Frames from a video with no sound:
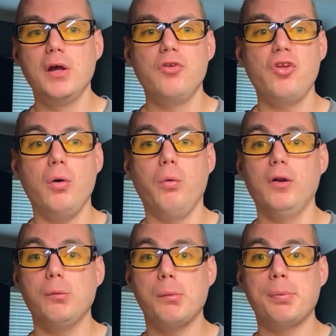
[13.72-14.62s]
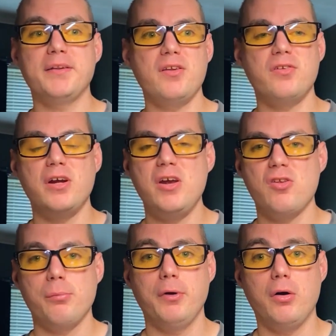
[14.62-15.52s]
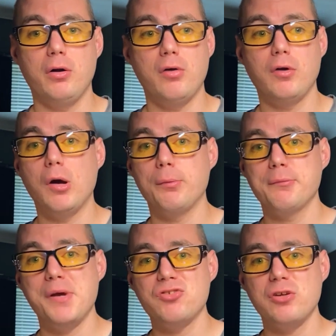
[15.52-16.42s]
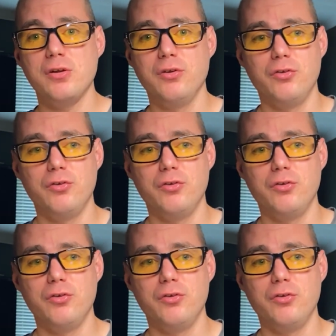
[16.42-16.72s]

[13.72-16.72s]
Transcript: So, a little bit about the series. I'm going over home automation.